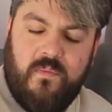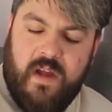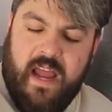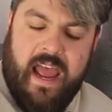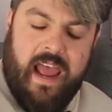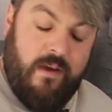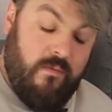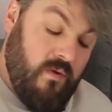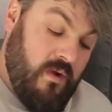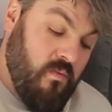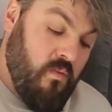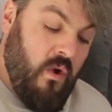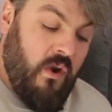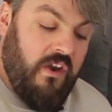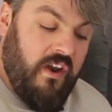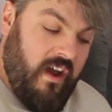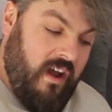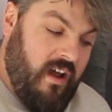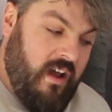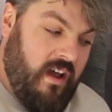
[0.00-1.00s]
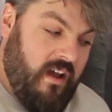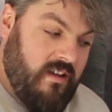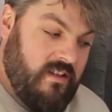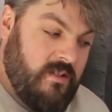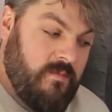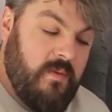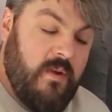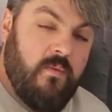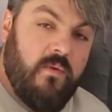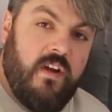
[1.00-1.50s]
how we want our hearts
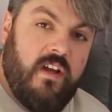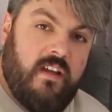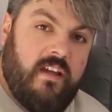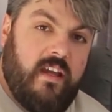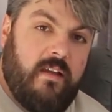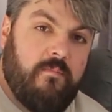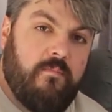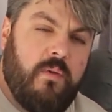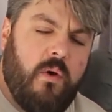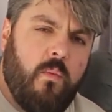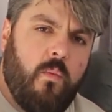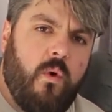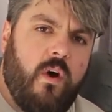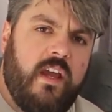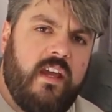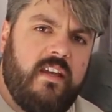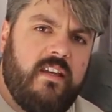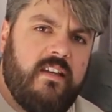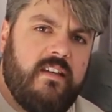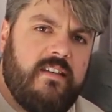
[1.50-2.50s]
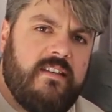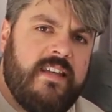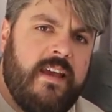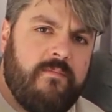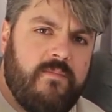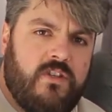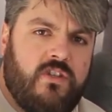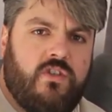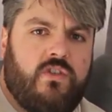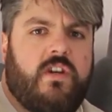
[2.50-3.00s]
to be working, but what it
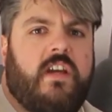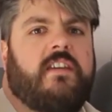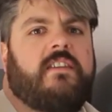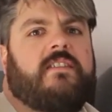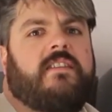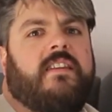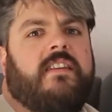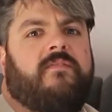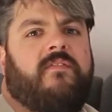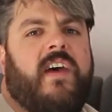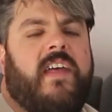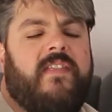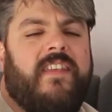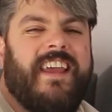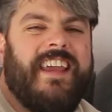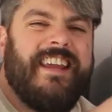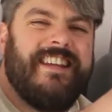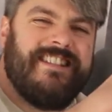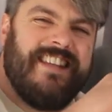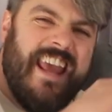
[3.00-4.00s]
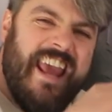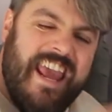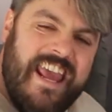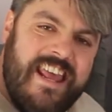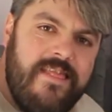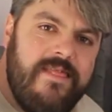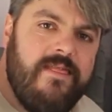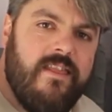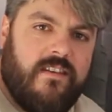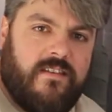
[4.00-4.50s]
demonstrates the fact that it's
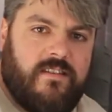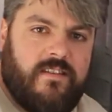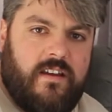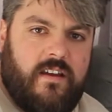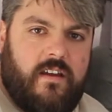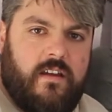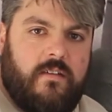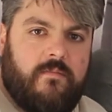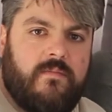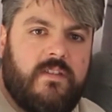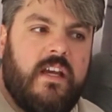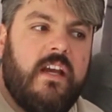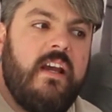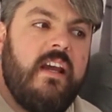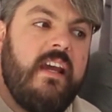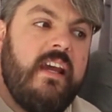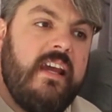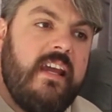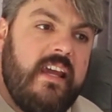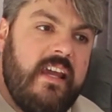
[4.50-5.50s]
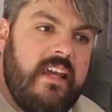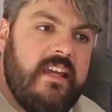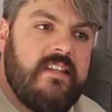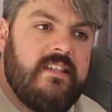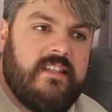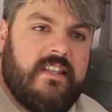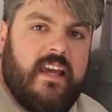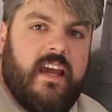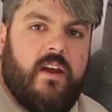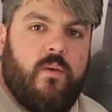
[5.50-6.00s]
in the Psalms
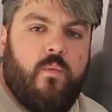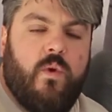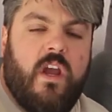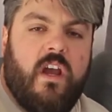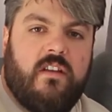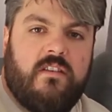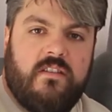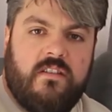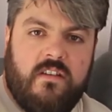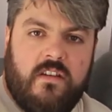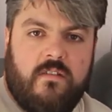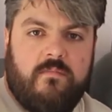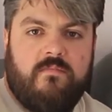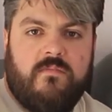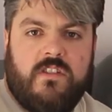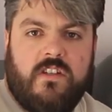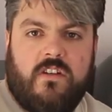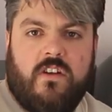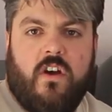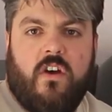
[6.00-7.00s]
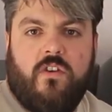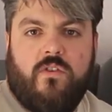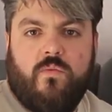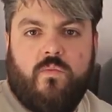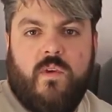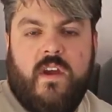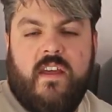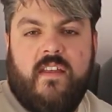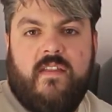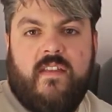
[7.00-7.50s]
is that we are to come to God
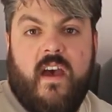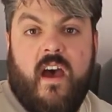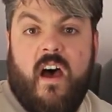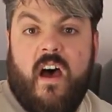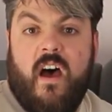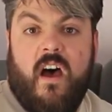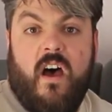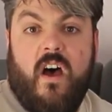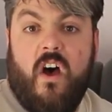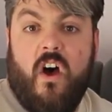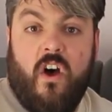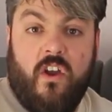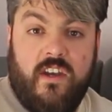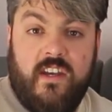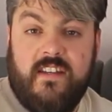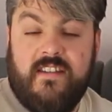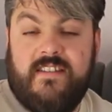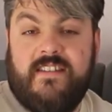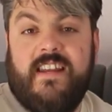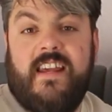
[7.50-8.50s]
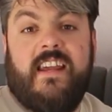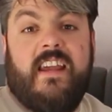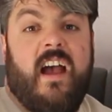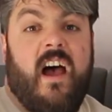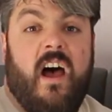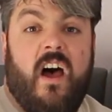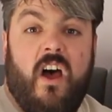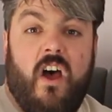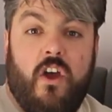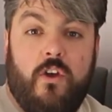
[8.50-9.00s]
with our honesty,
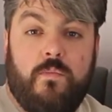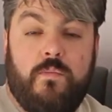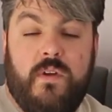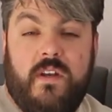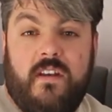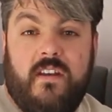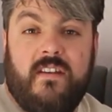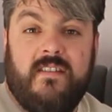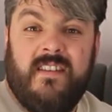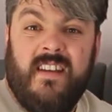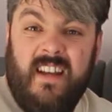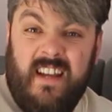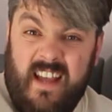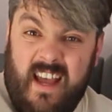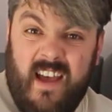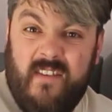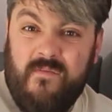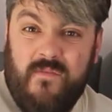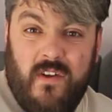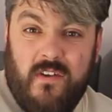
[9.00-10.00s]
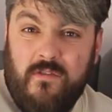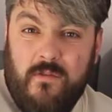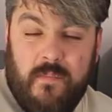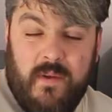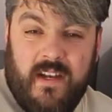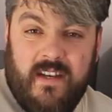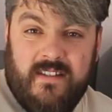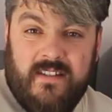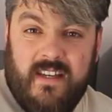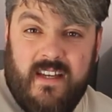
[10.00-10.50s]
our openness, and
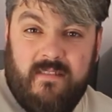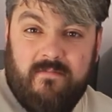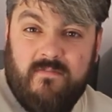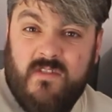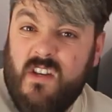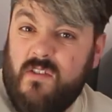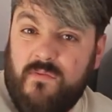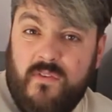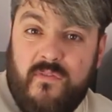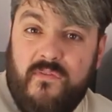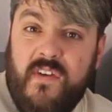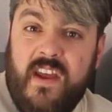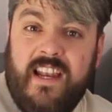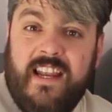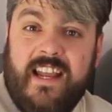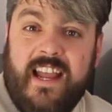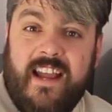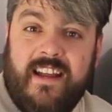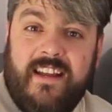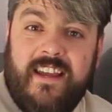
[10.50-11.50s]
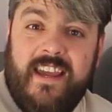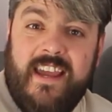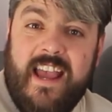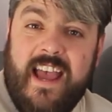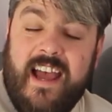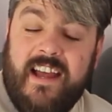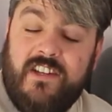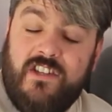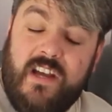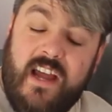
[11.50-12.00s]
vulnerability. So, if we're feeling angry,
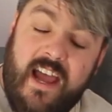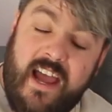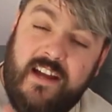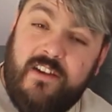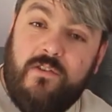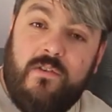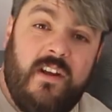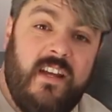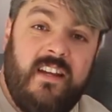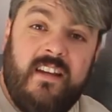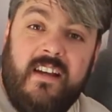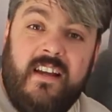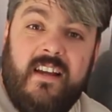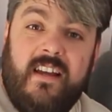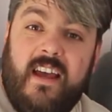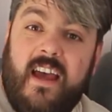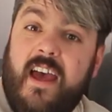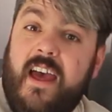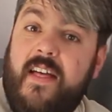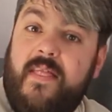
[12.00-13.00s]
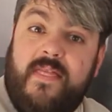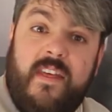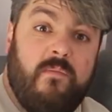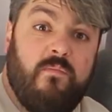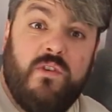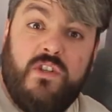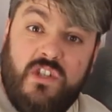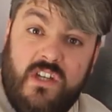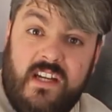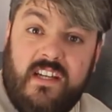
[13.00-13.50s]
angry, uh, then
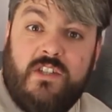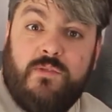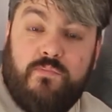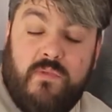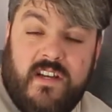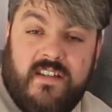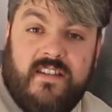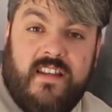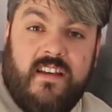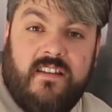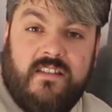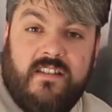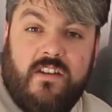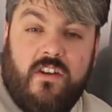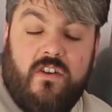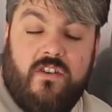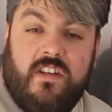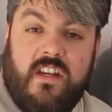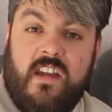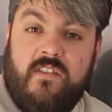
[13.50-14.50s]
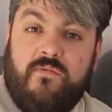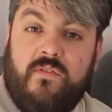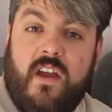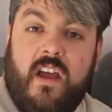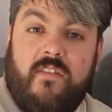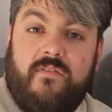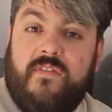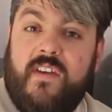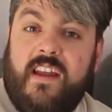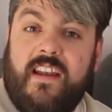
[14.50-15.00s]
we should express that to God. If we
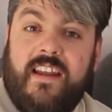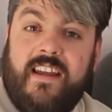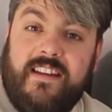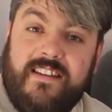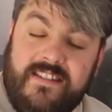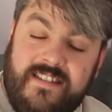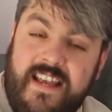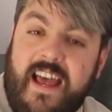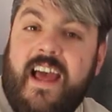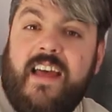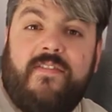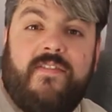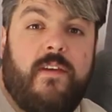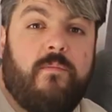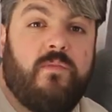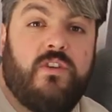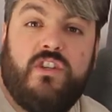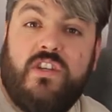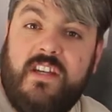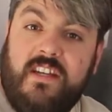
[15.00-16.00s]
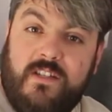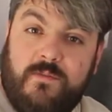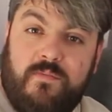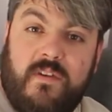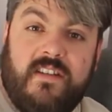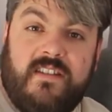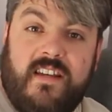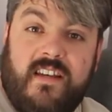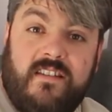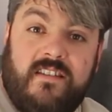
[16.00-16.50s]
are feeling sad, then we should
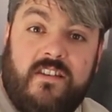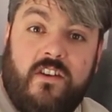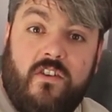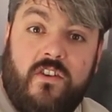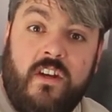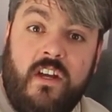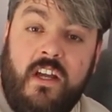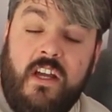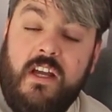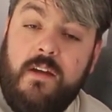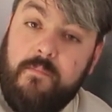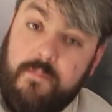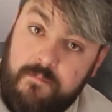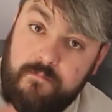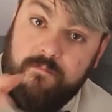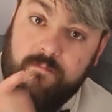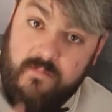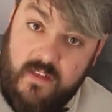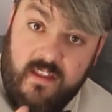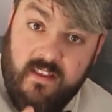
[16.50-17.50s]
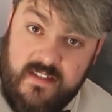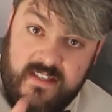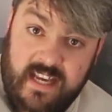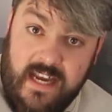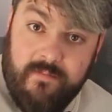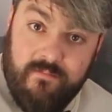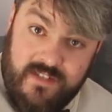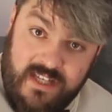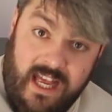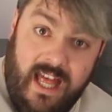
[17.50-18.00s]
express that to God. At the
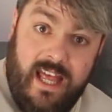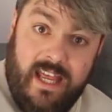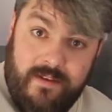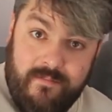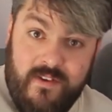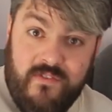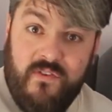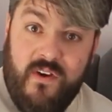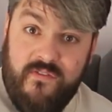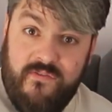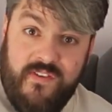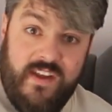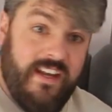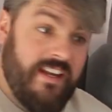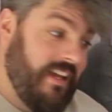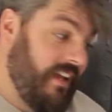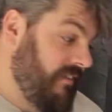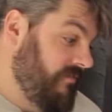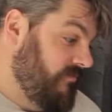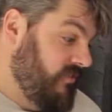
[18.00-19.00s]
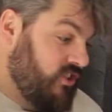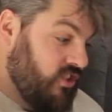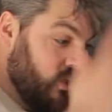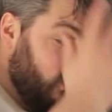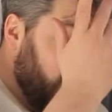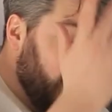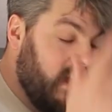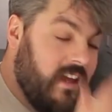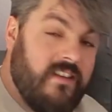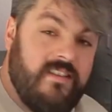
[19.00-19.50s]
same time, if we're feeling
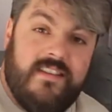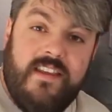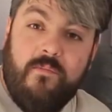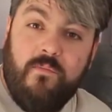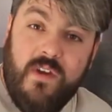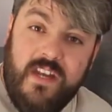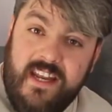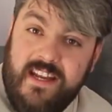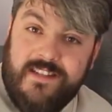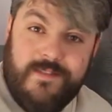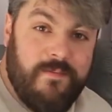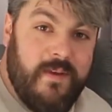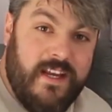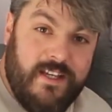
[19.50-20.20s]
joyous, then we need to be